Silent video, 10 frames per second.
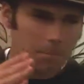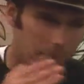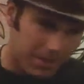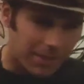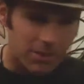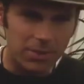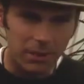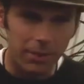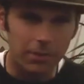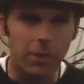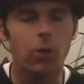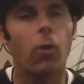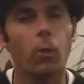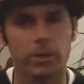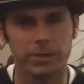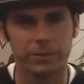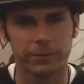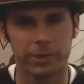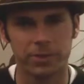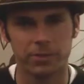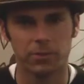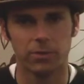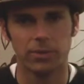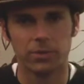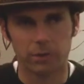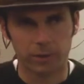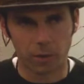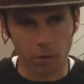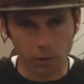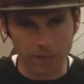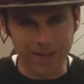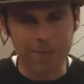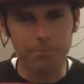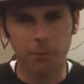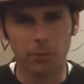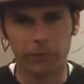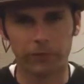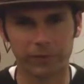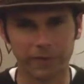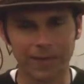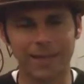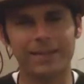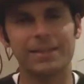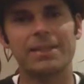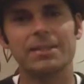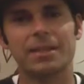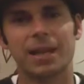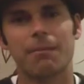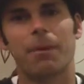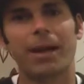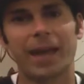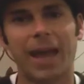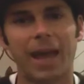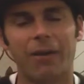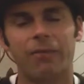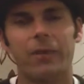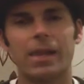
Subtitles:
sets the course for my story so that all the impulses and the ideas that I might have